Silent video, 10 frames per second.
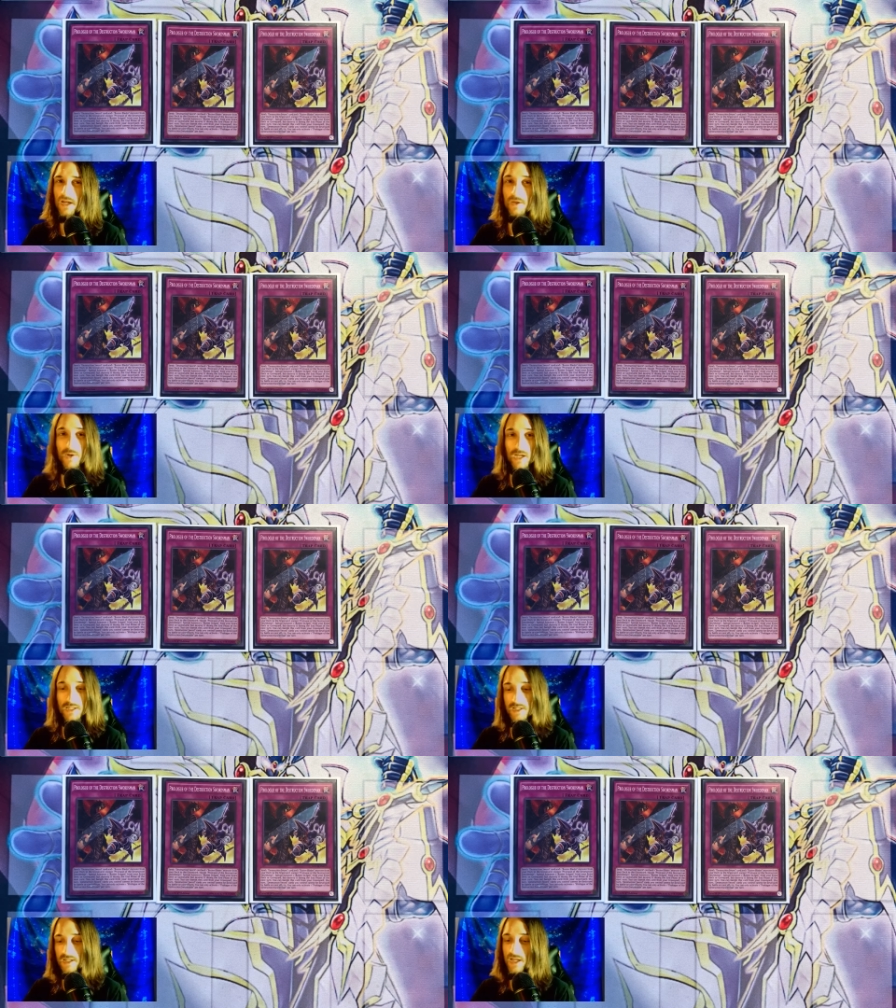You get
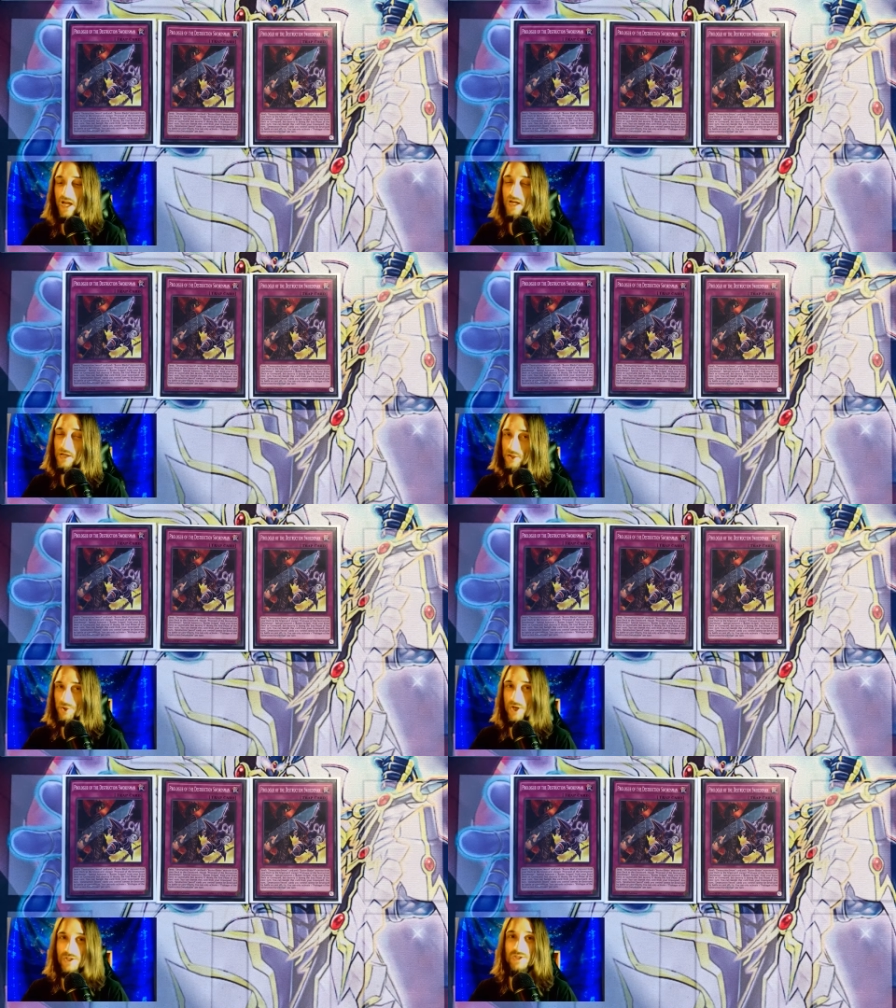to send a
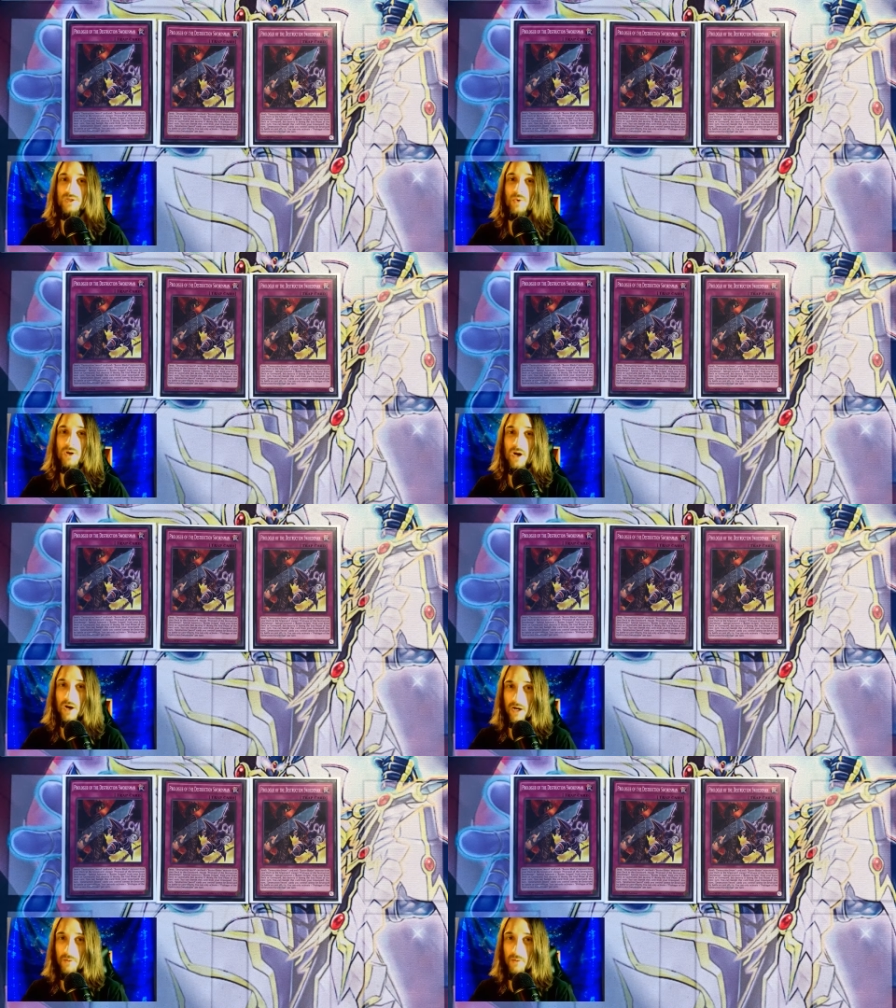Destruction Sword card and